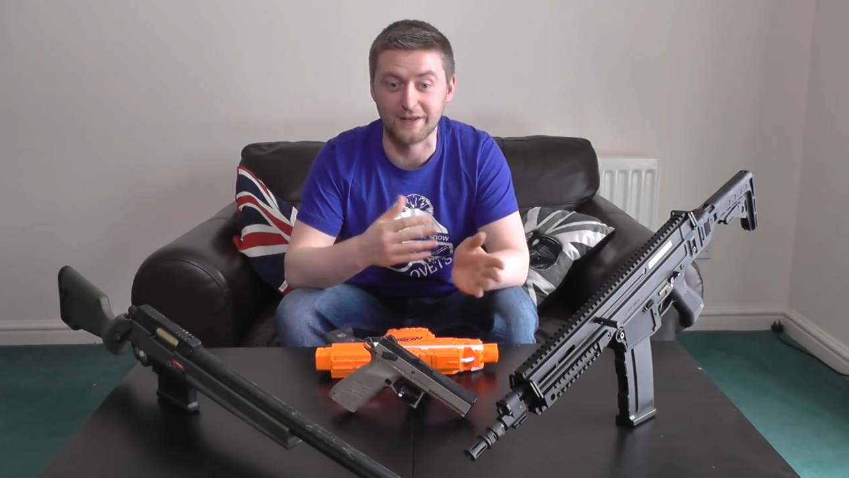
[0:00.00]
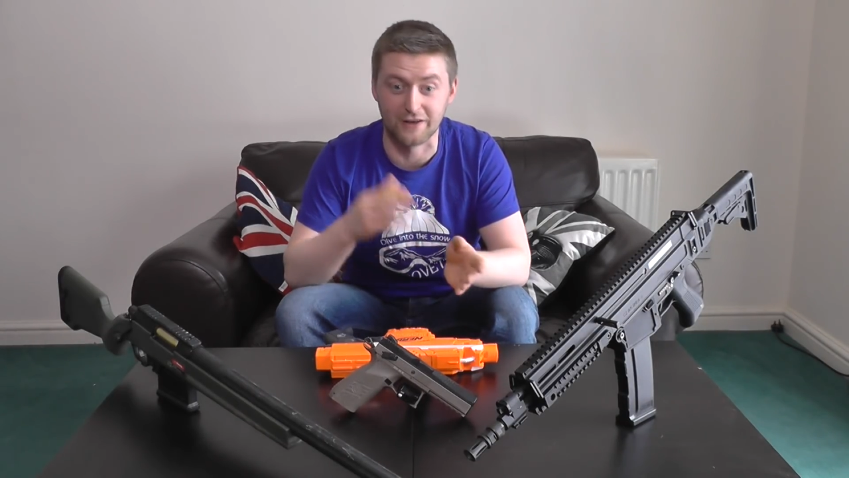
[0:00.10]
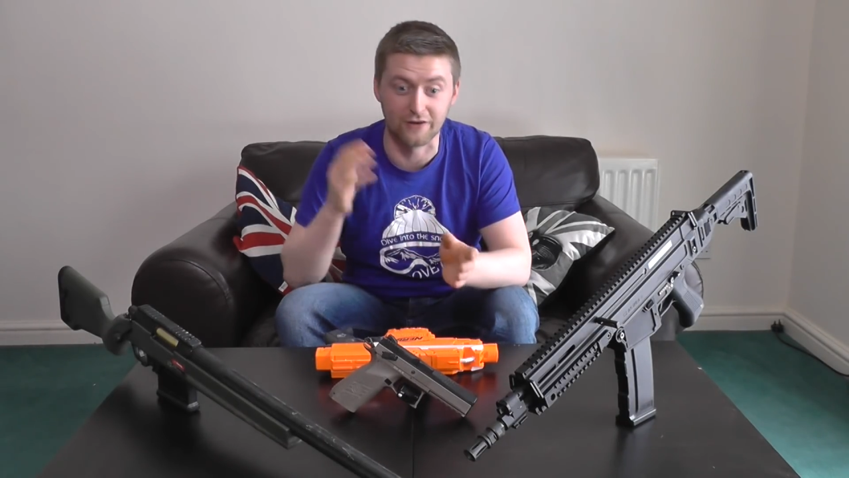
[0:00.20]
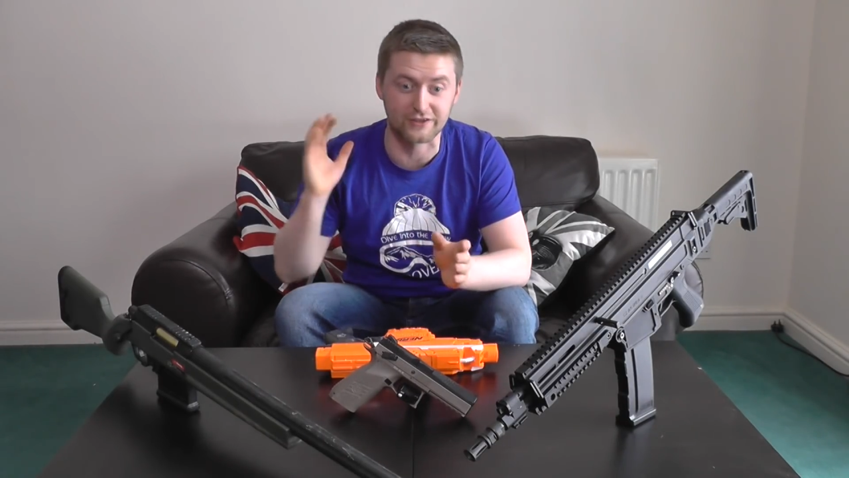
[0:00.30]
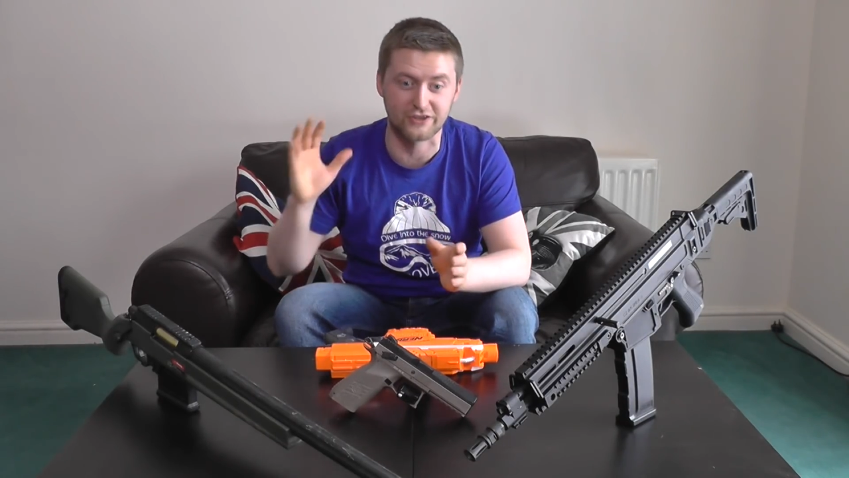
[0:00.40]
It
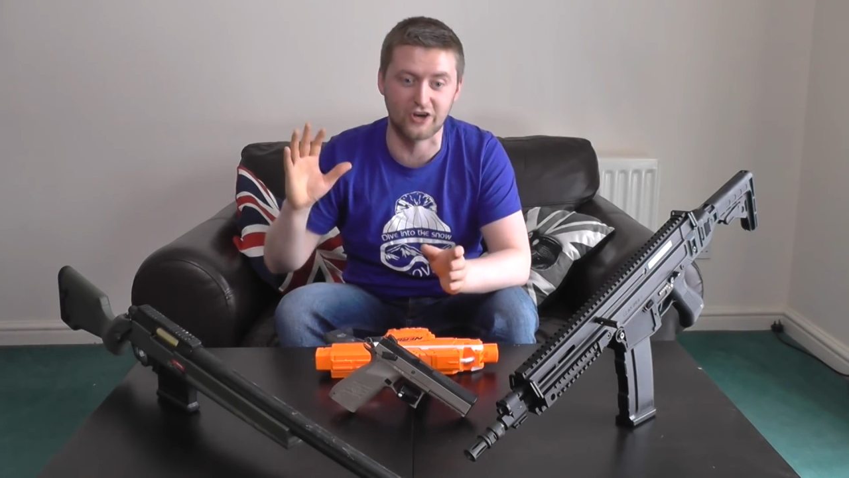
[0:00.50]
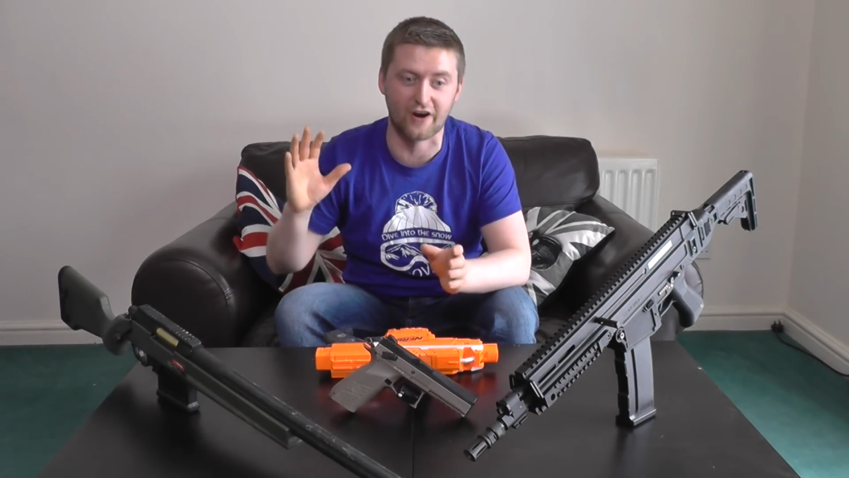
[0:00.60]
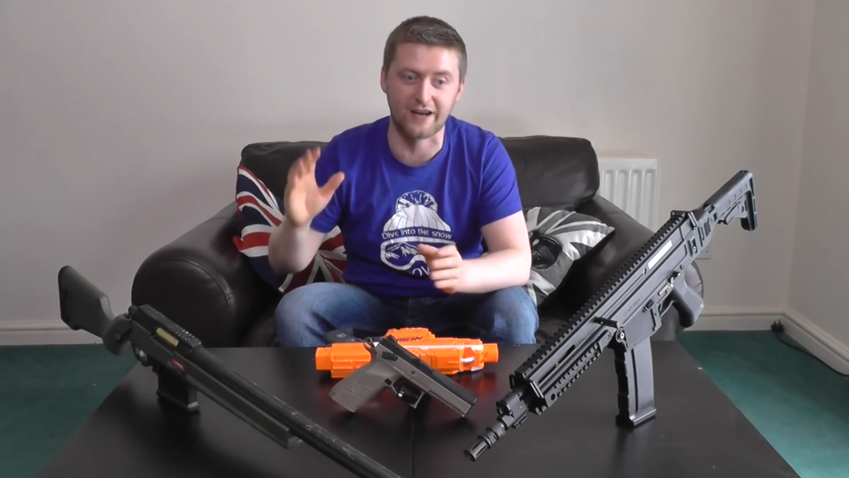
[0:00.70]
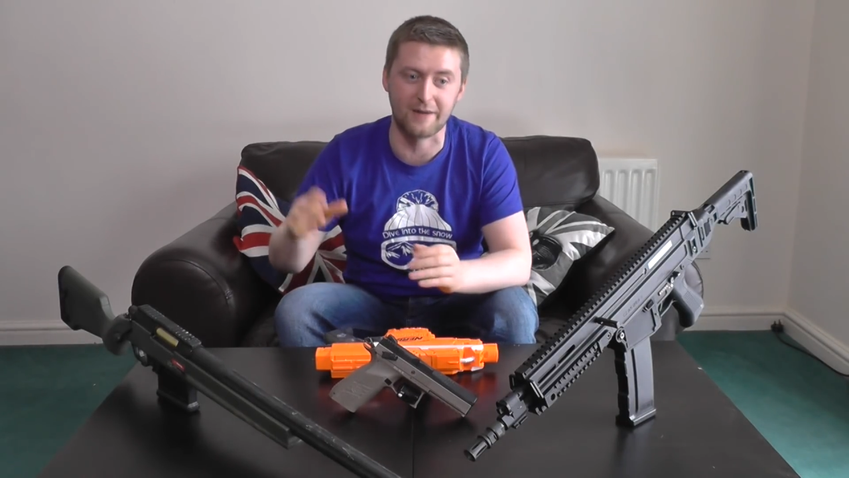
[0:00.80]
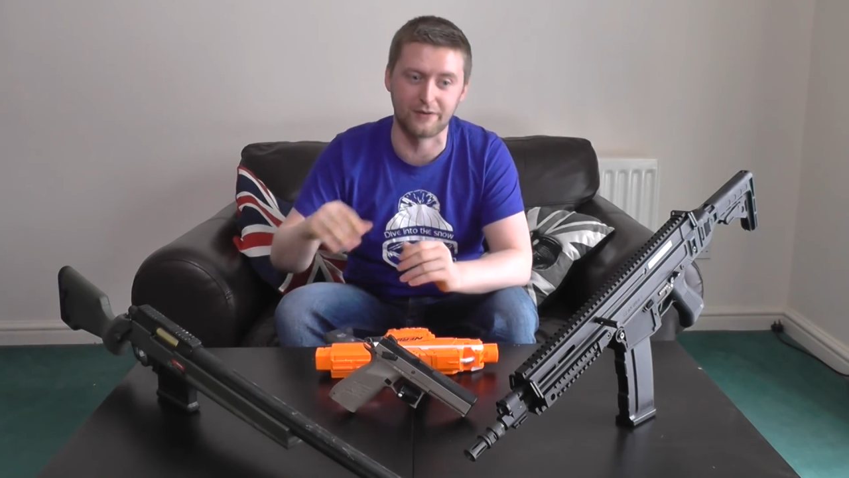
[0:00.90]
looks
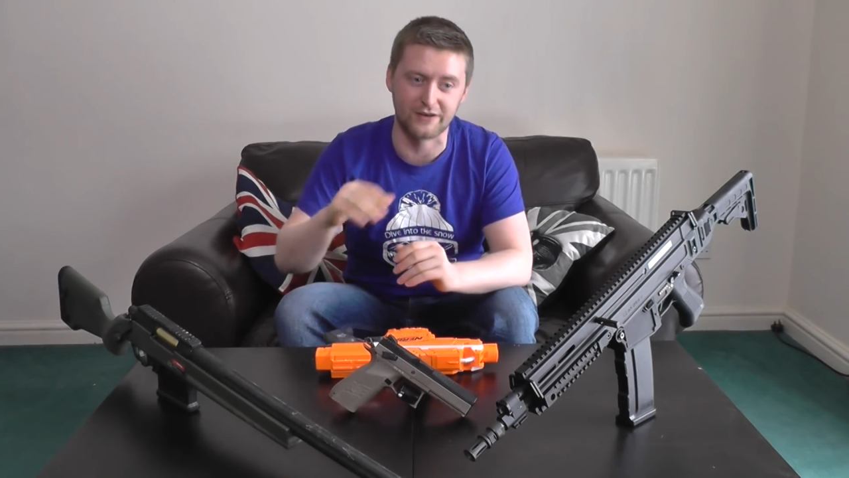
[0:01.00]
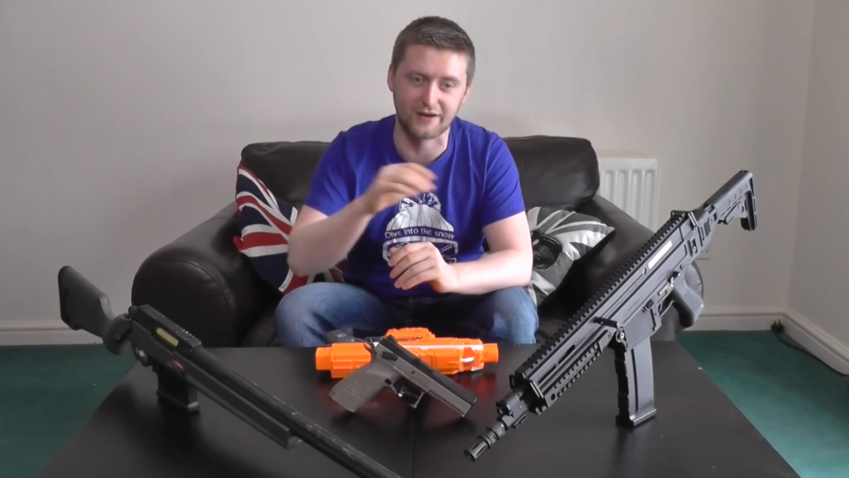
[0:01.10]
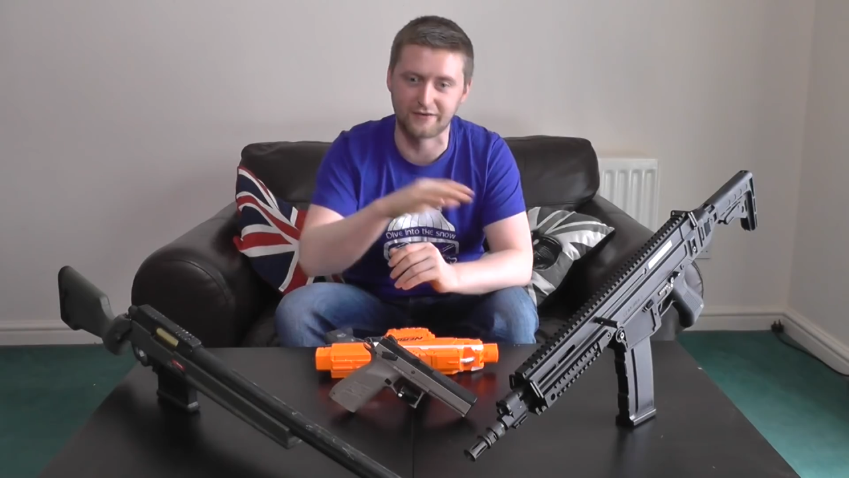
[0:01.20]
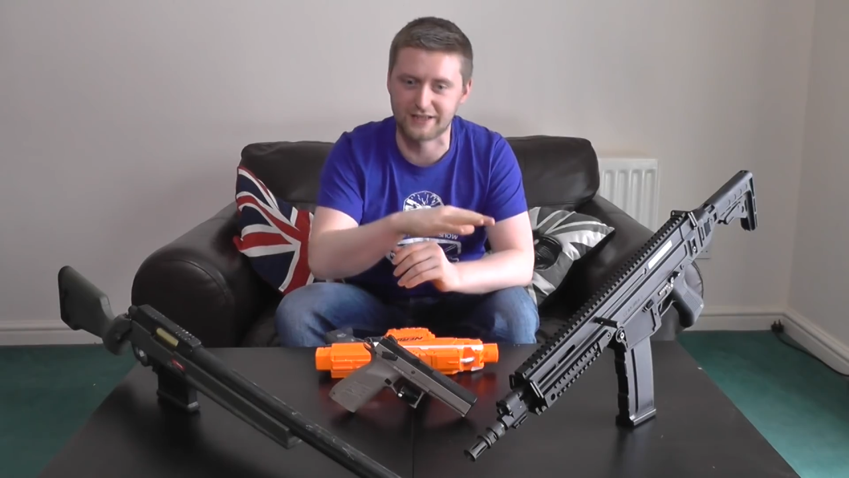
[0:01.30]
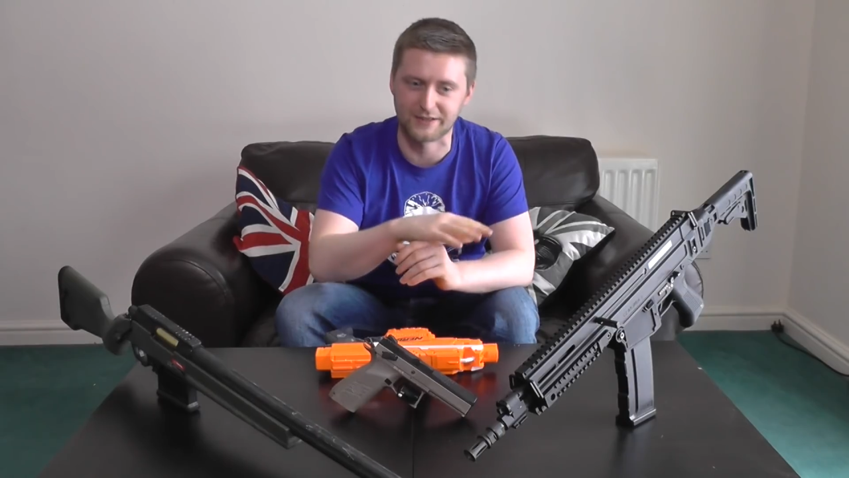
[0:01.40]
shiny, but you
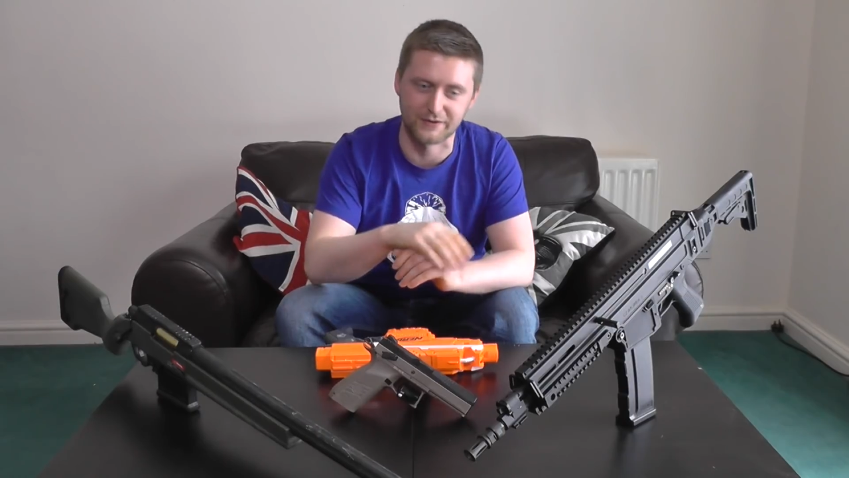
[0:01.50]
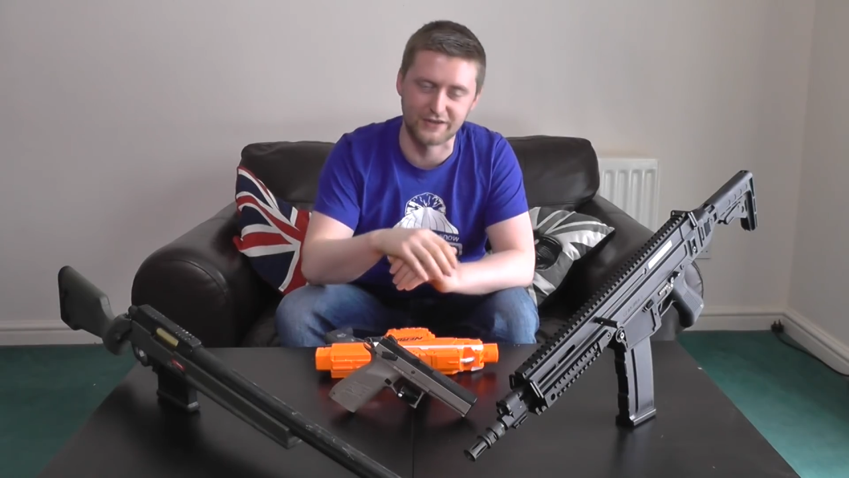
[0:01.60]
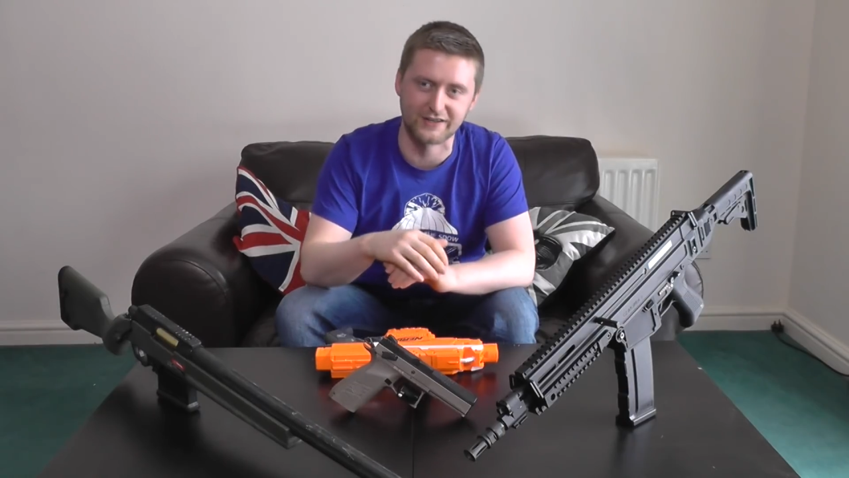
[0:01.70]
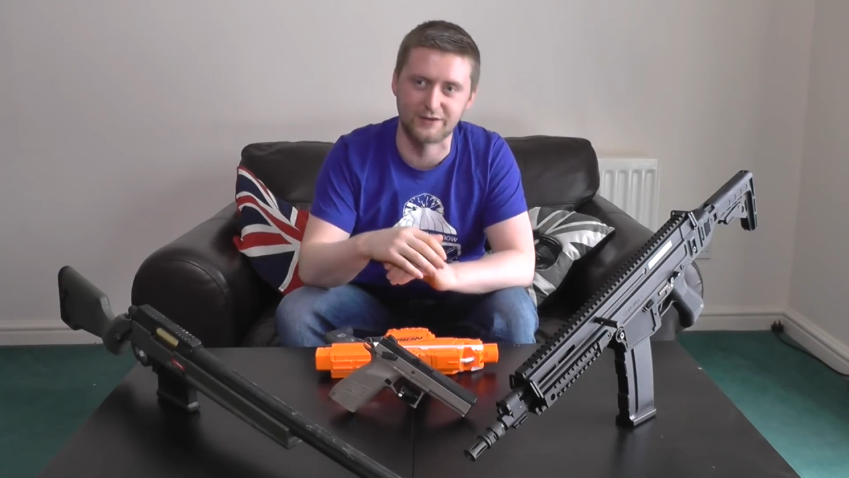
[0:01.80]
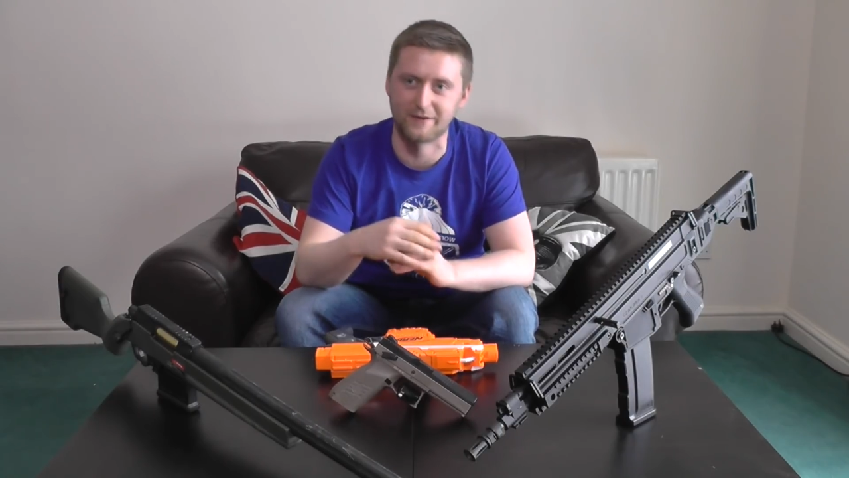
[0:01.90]
don't see as much
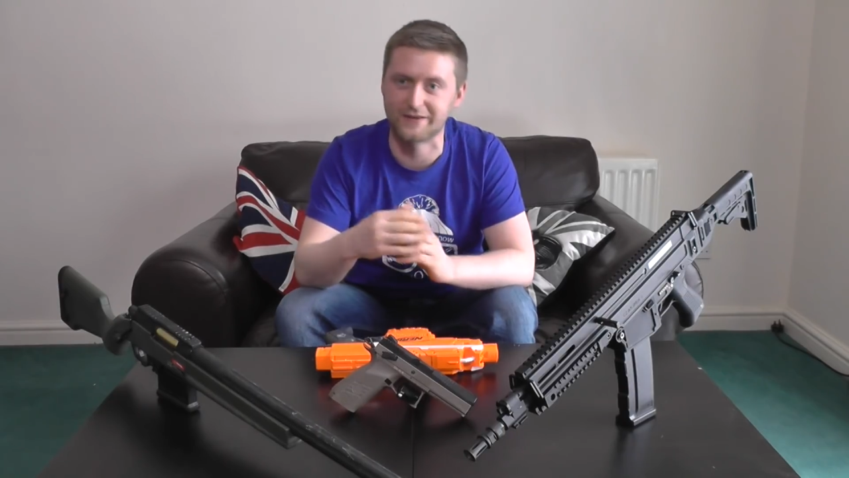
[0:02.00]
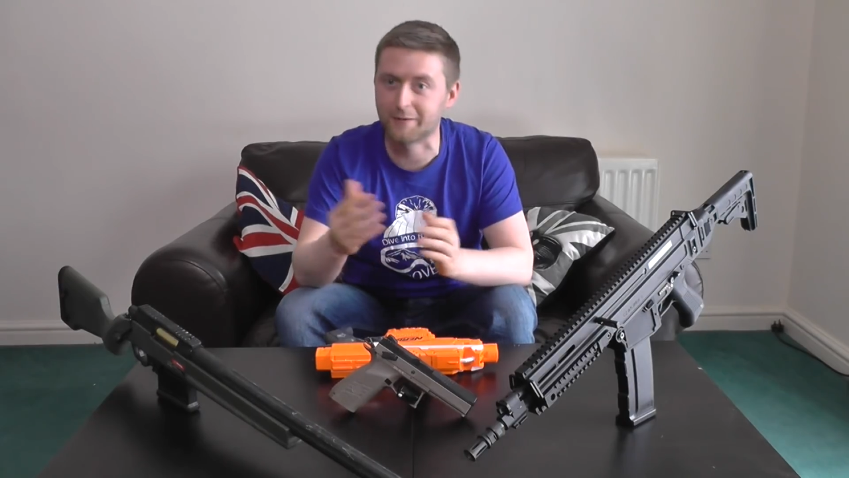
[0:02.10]
action with it,